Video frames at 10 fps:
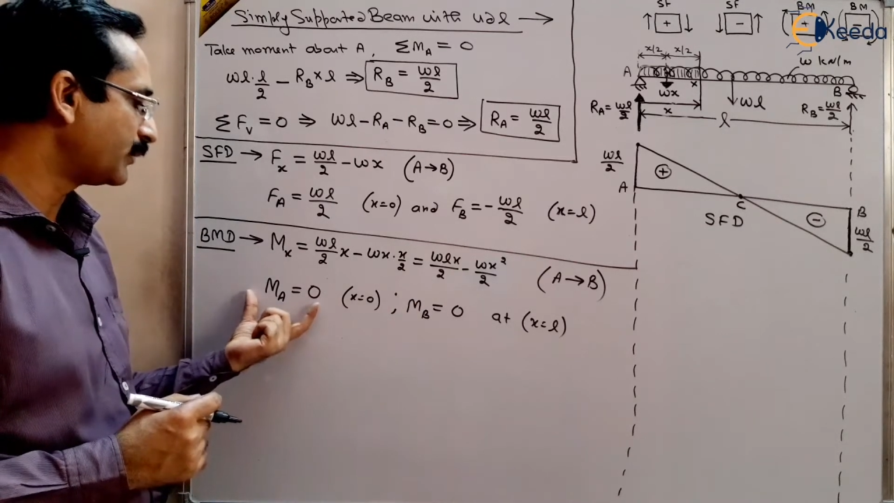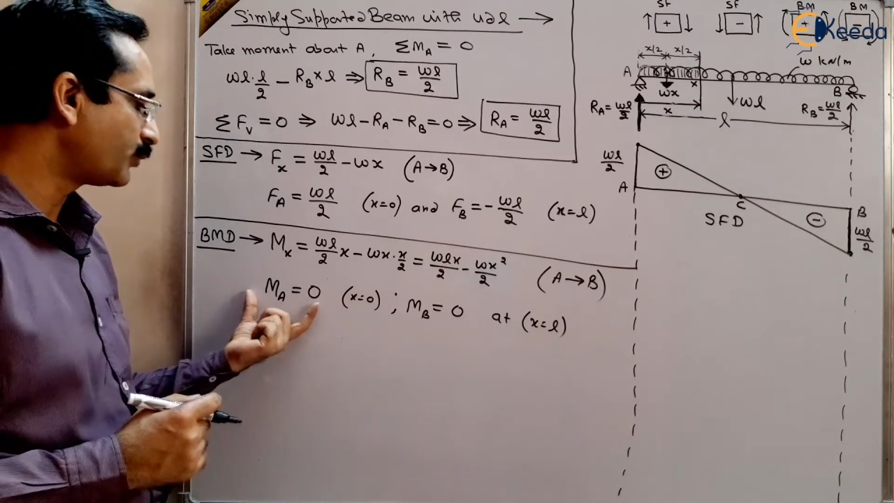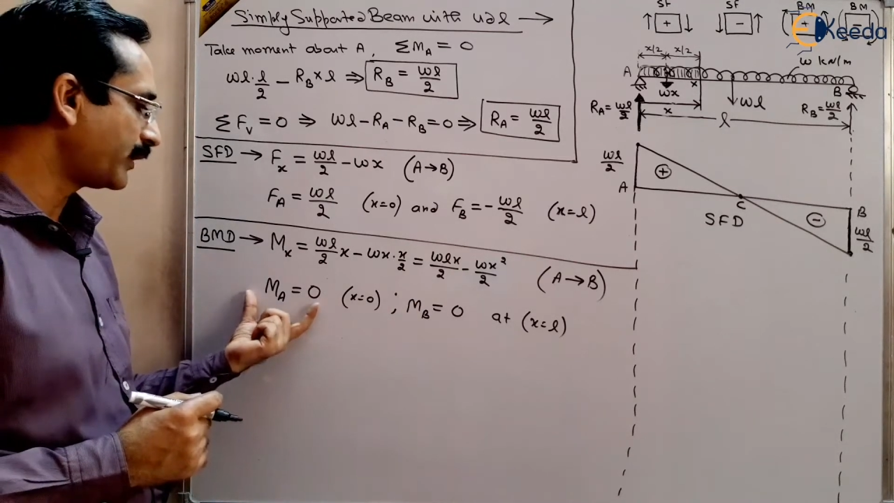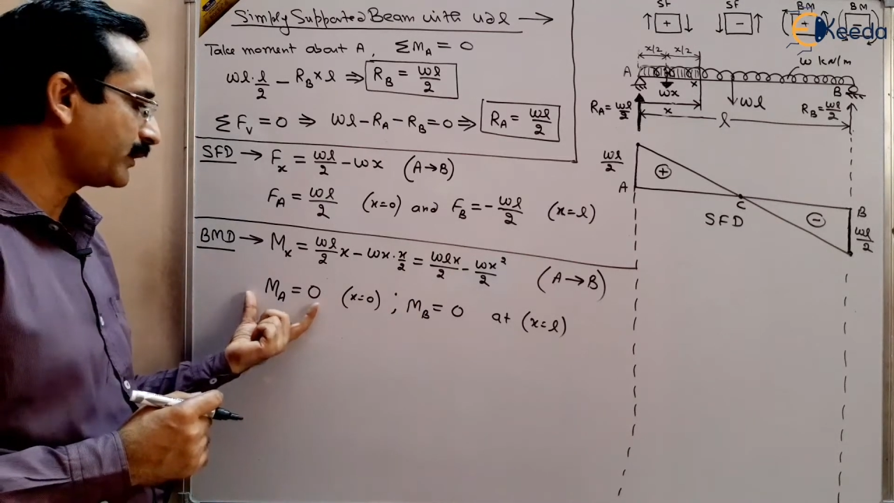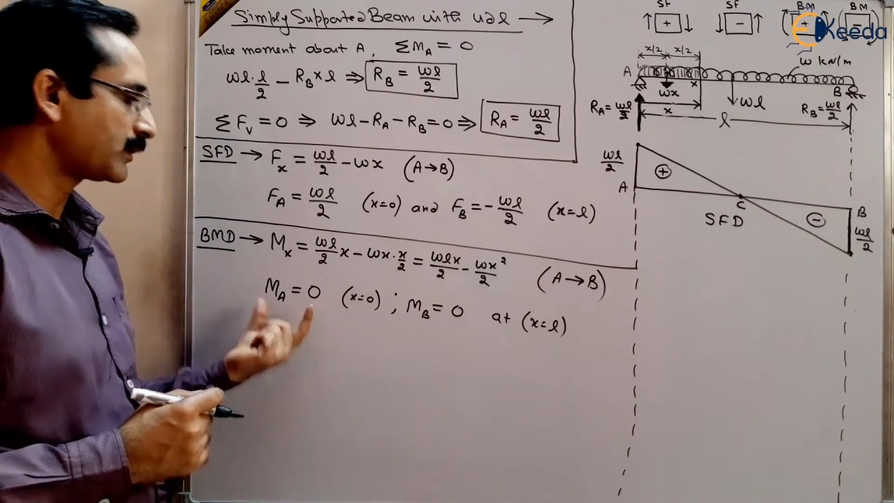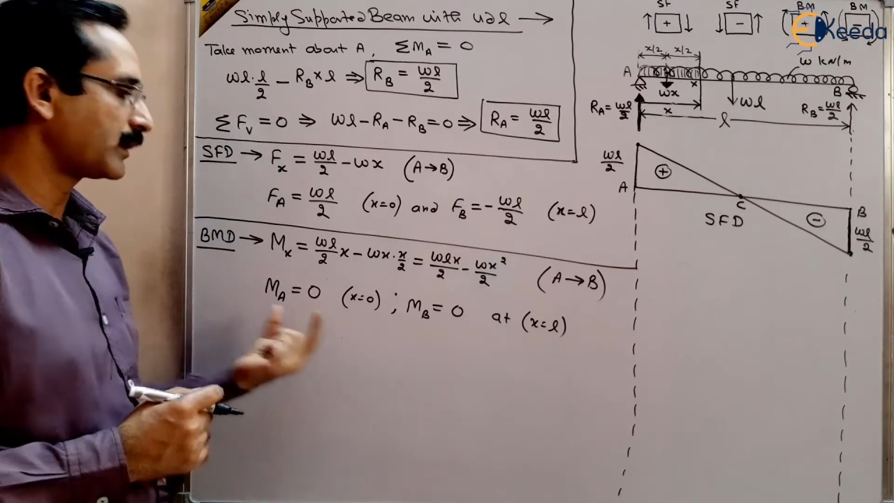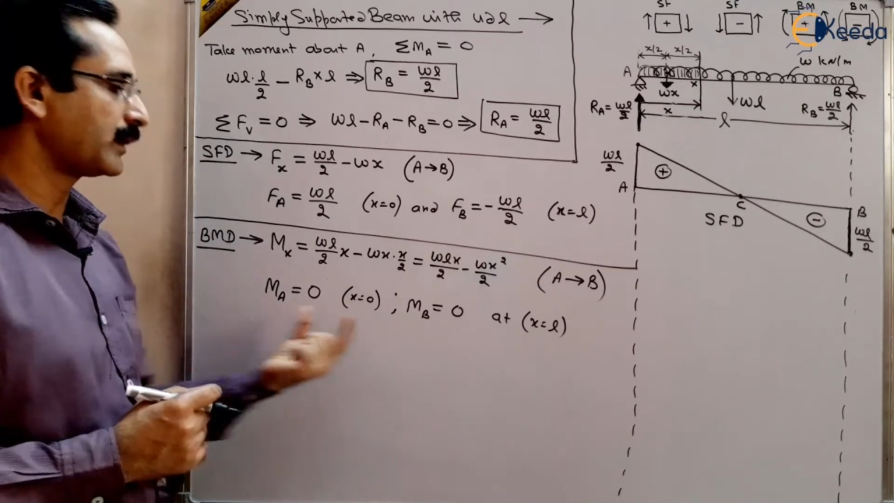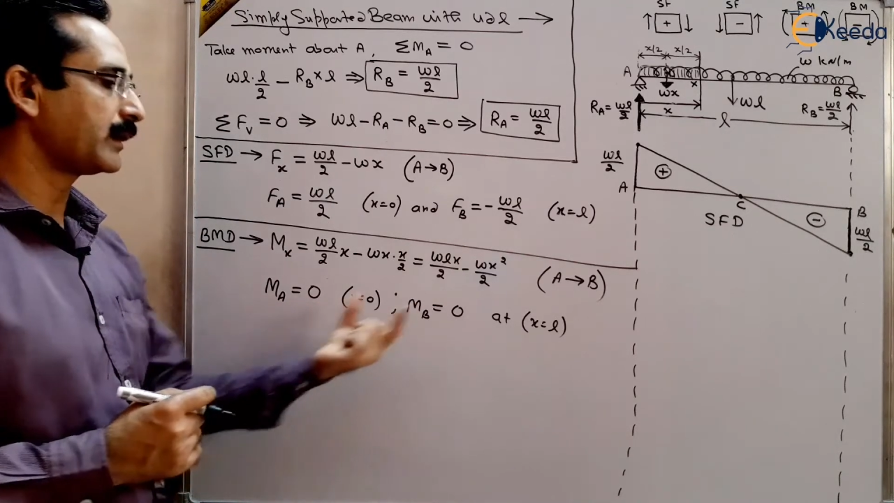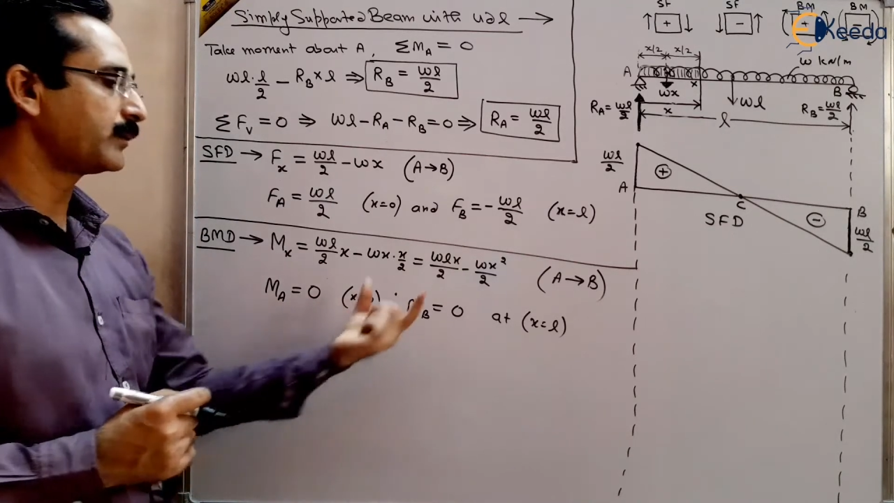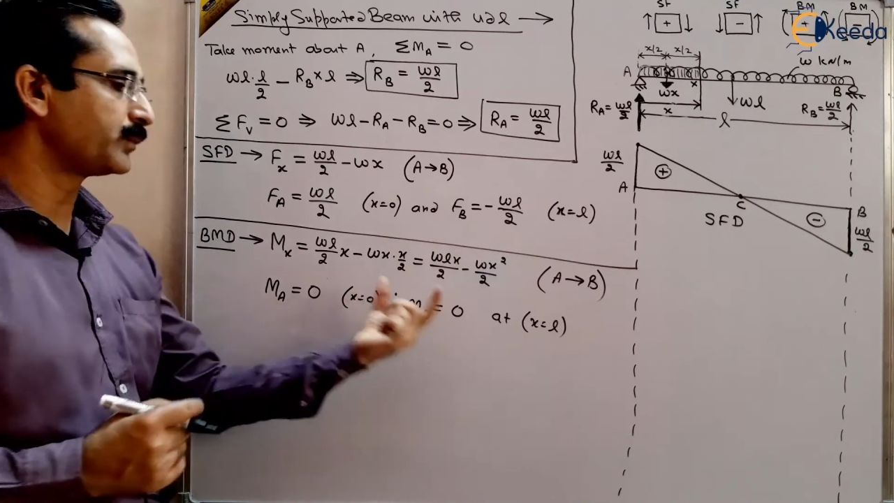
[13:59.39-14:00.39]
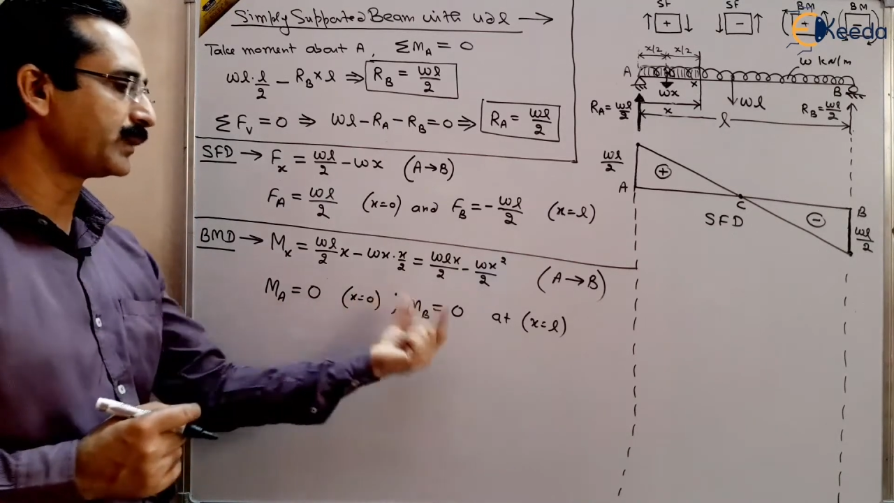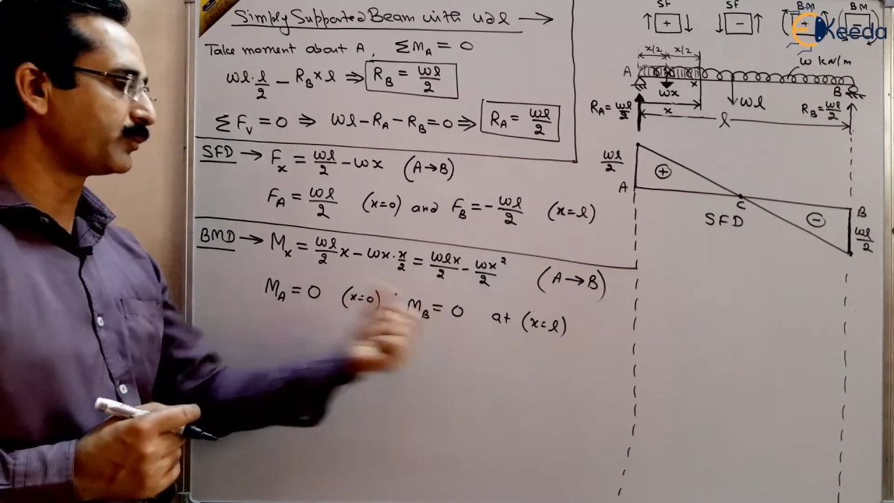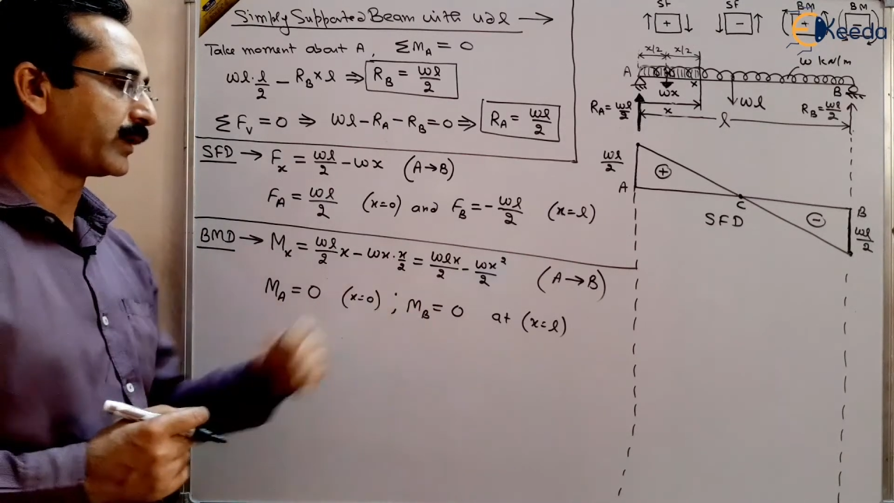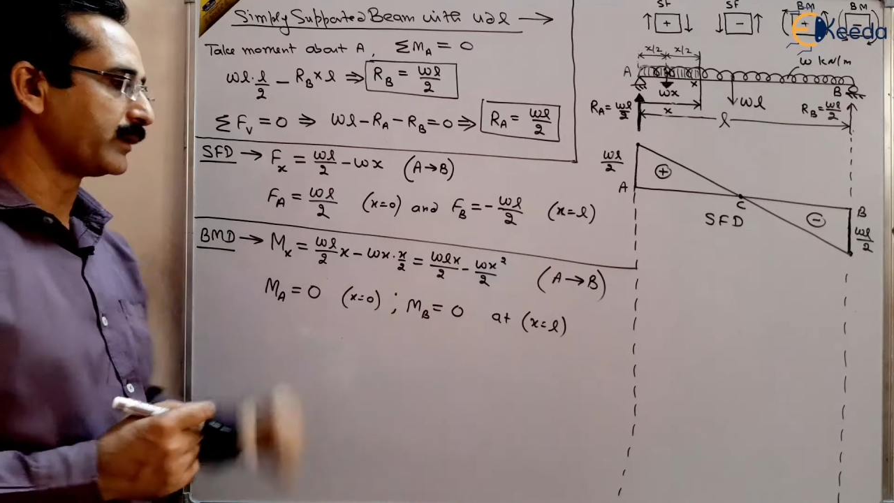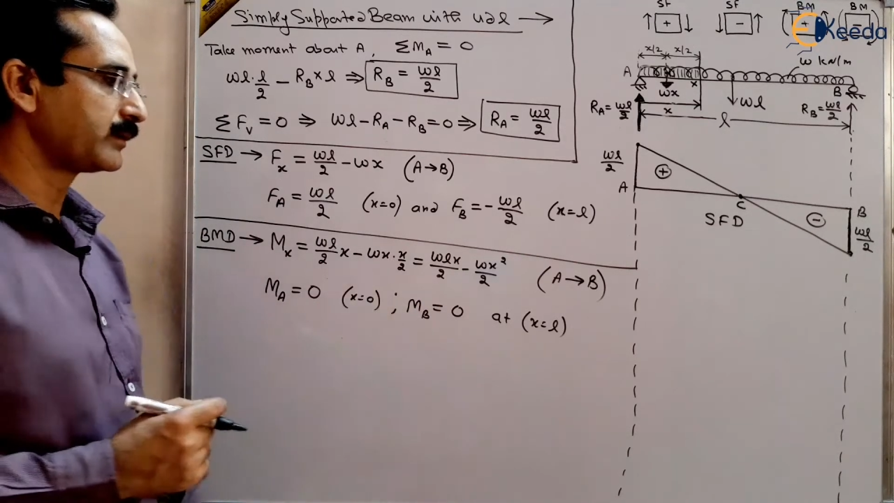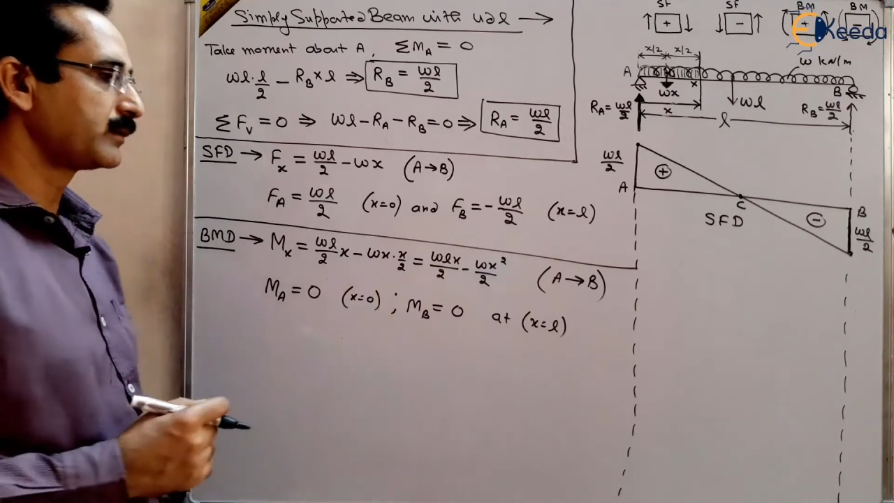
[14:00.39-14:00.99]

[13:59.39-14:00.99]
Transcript: point and at B point,